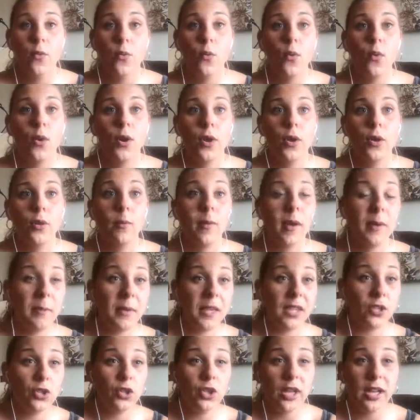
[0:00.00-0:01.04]
or you might
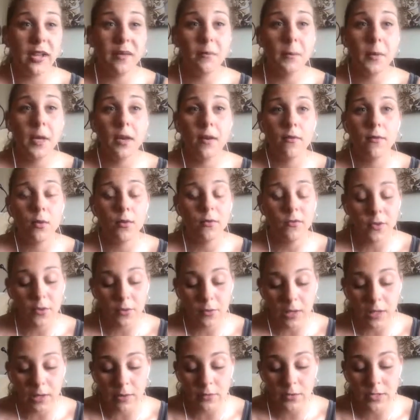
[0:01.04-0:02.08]
be ashamed of or feel
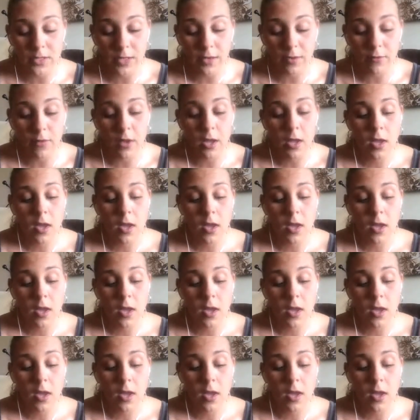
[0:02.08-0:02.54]
guilty of.